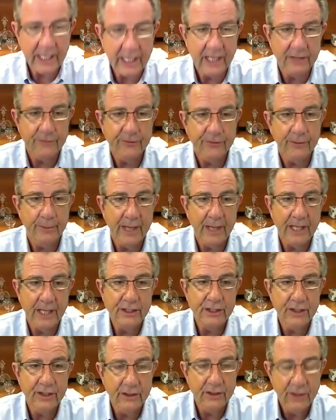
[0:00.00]

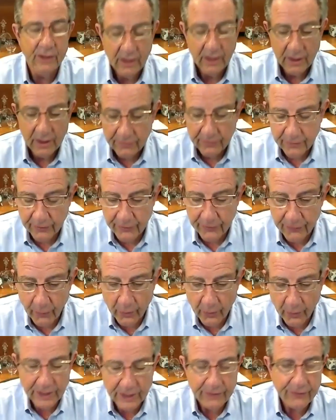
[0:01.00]
information for
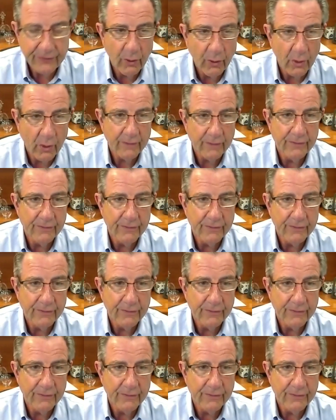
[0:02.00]
44 of